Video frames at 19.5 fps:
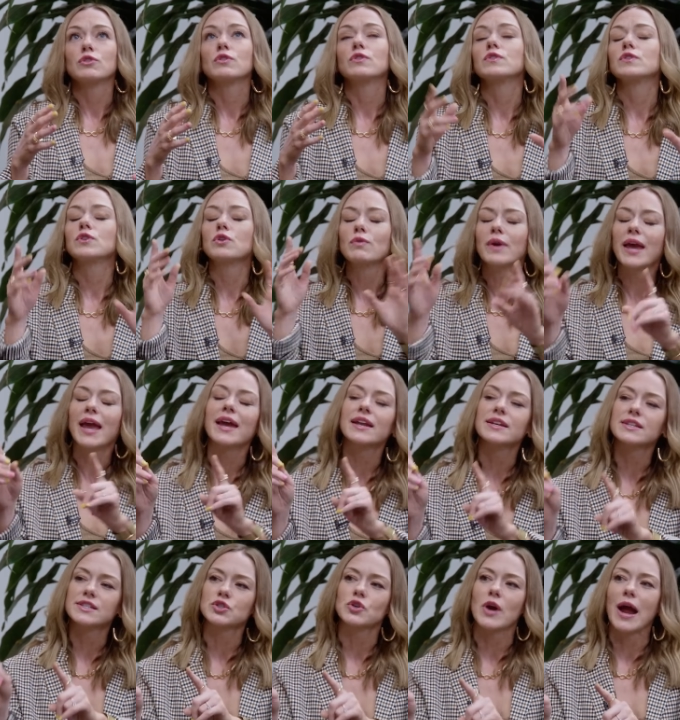you can't
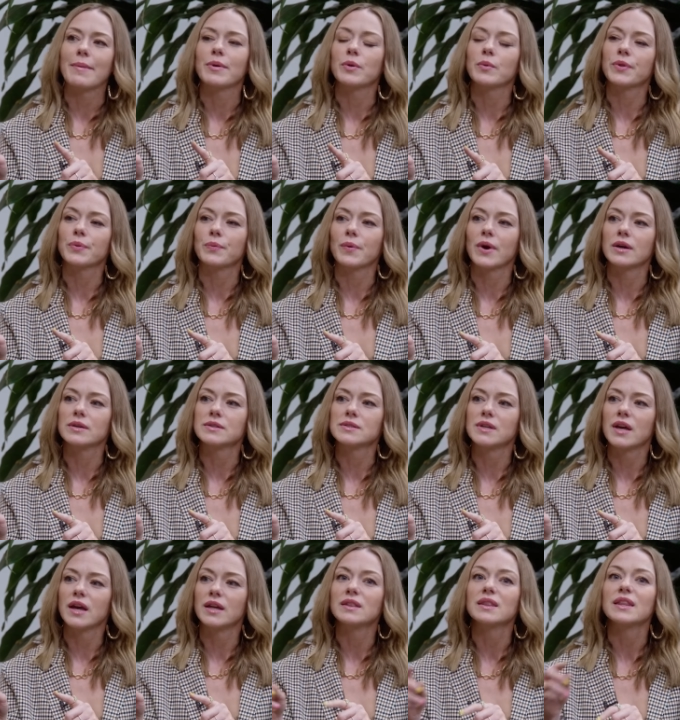describe it with words
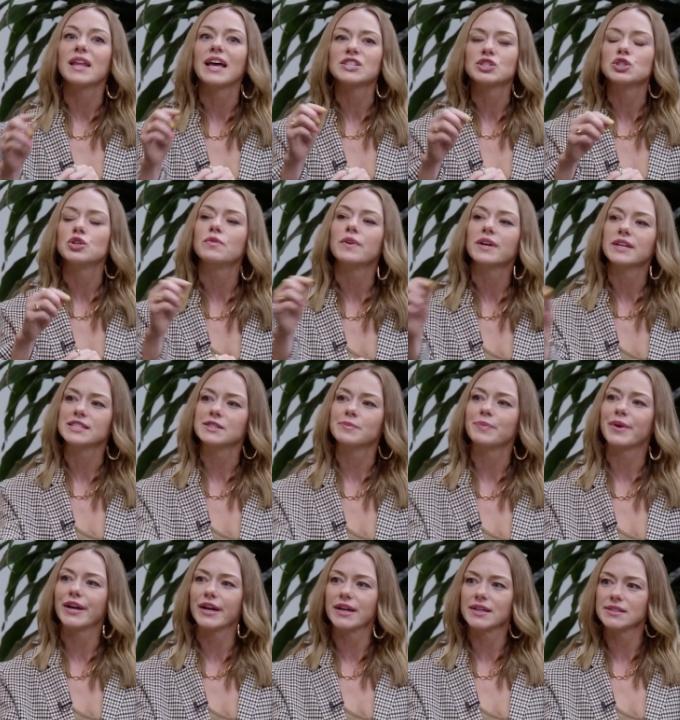unless mm-hmm. you've
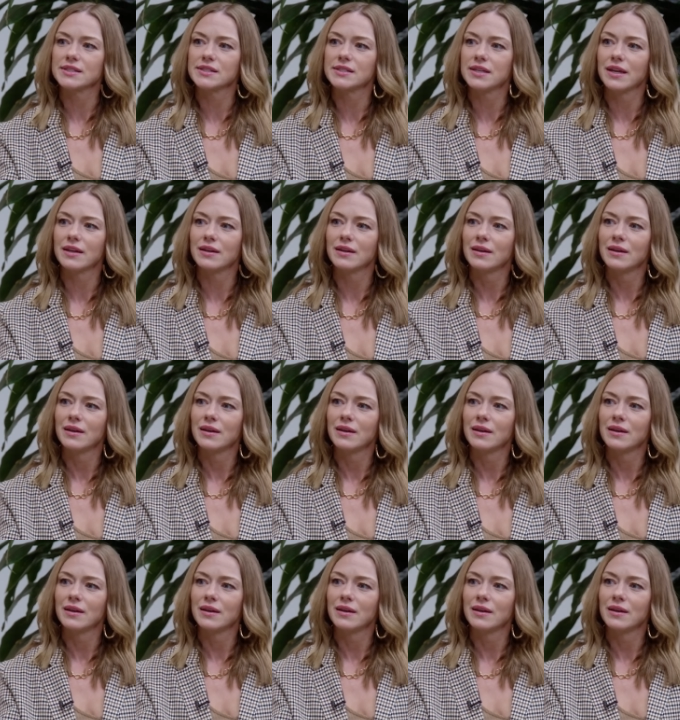experienced it.